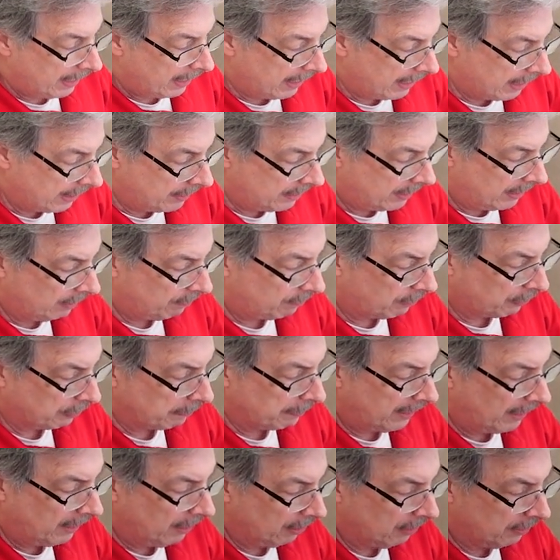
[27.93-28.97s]
And then from
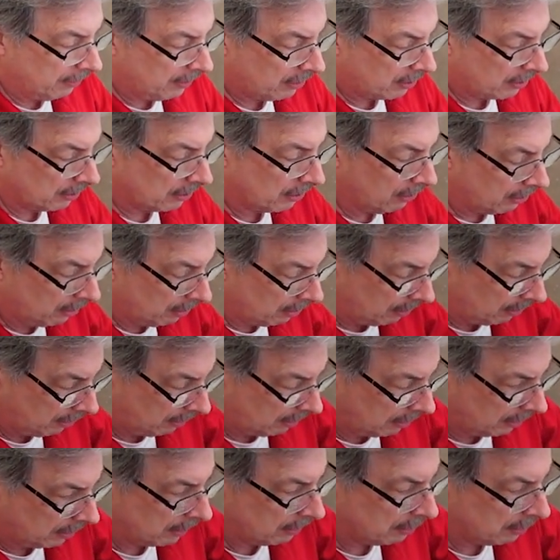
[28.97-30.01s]
there, this is all,